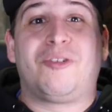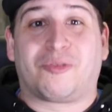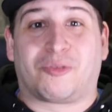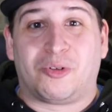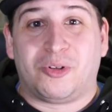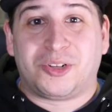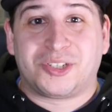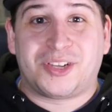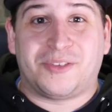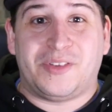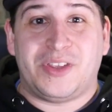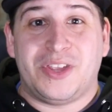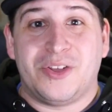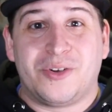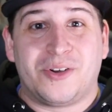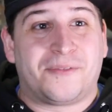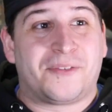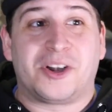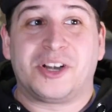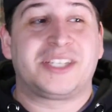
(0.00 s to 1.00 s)
rules of a
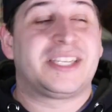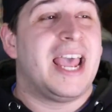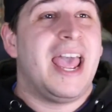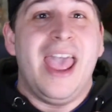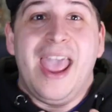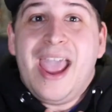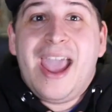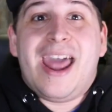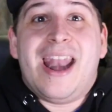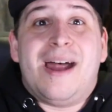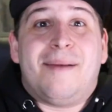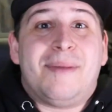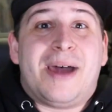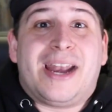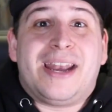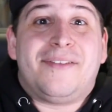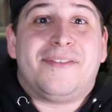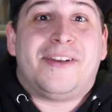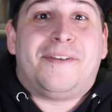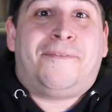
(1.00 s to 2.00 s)
universe, and I'm
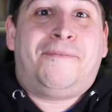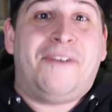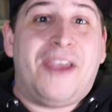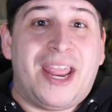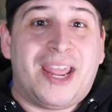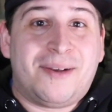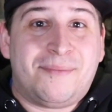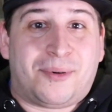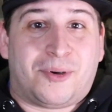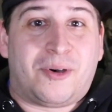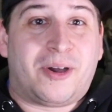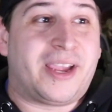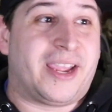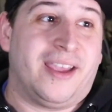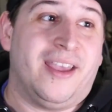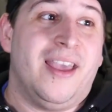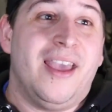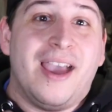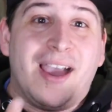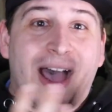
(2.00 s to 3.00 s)
not even a fanboy.
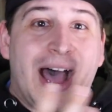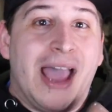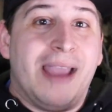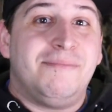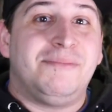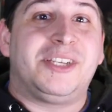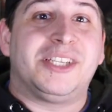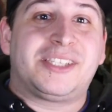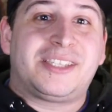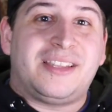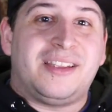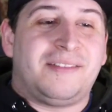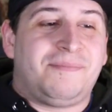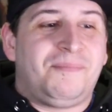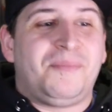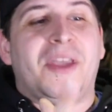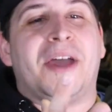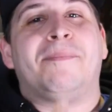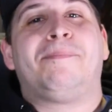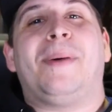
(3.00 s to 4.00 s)
I'm just,
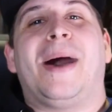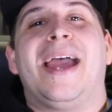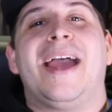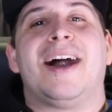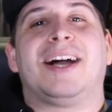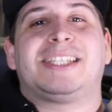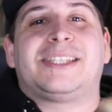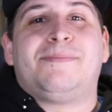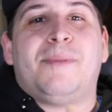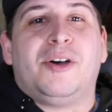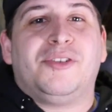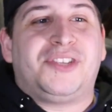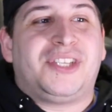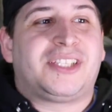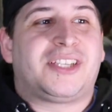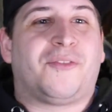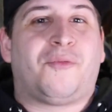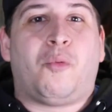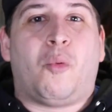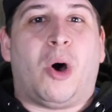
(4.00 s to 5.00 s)
by osmosis
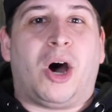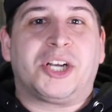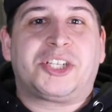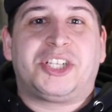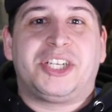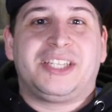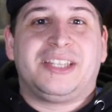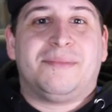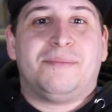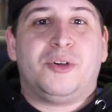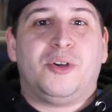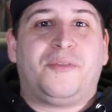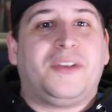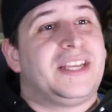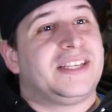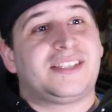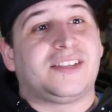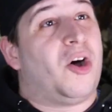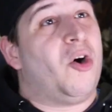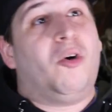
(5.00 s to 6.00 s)
of watching the
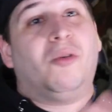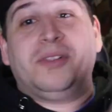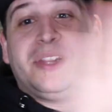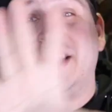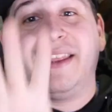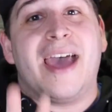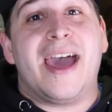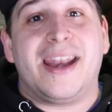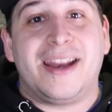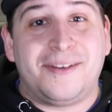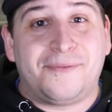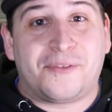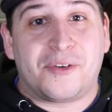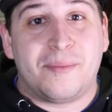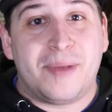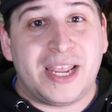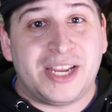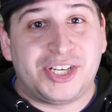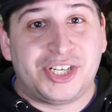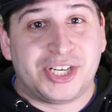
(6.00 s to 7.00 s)
movies, only that
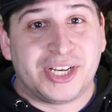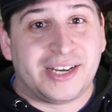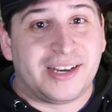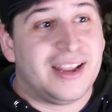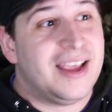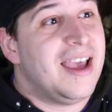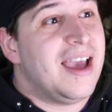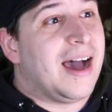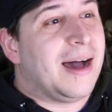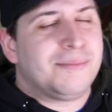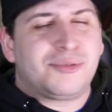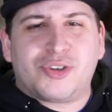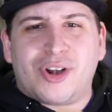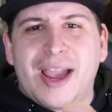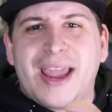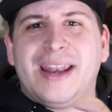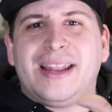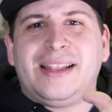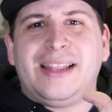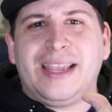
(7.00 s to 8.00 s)
information, I'm
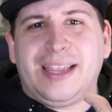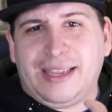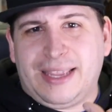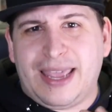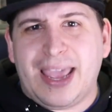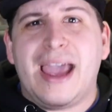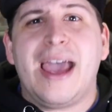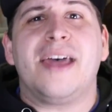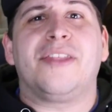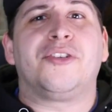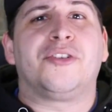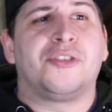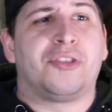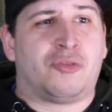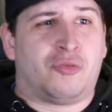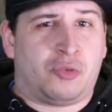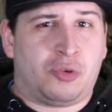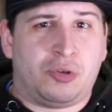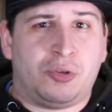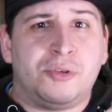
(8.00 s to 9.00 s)
trying to like gather the
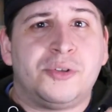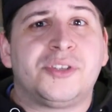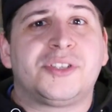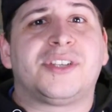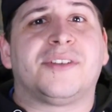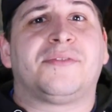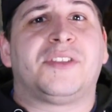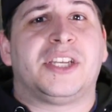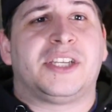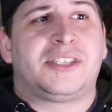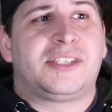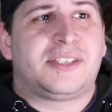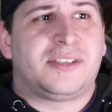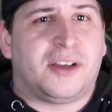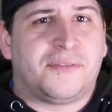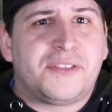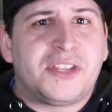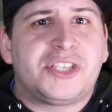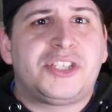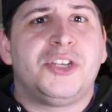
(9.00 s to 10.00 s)
rules of this
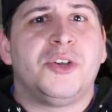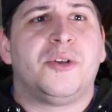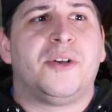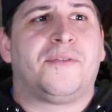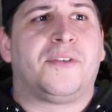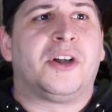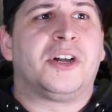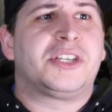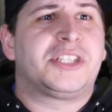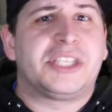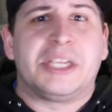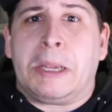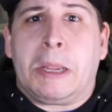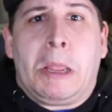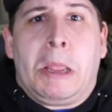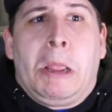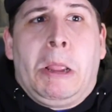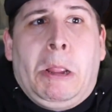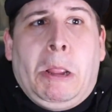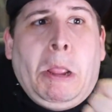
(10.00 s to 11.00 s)
universe.
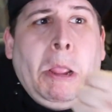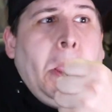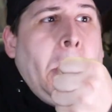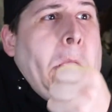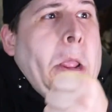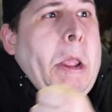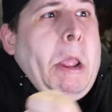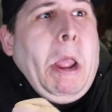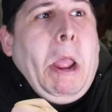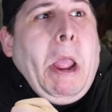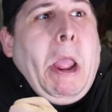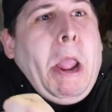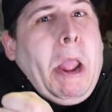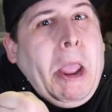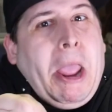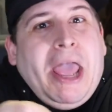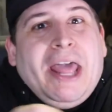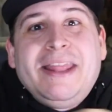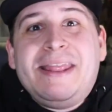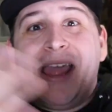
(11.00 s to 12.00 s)

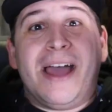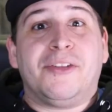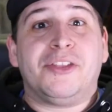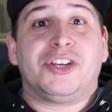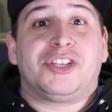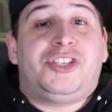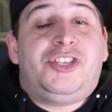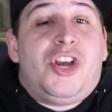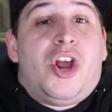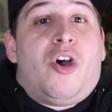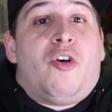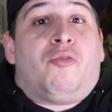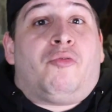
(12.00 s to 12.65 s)
And now there's no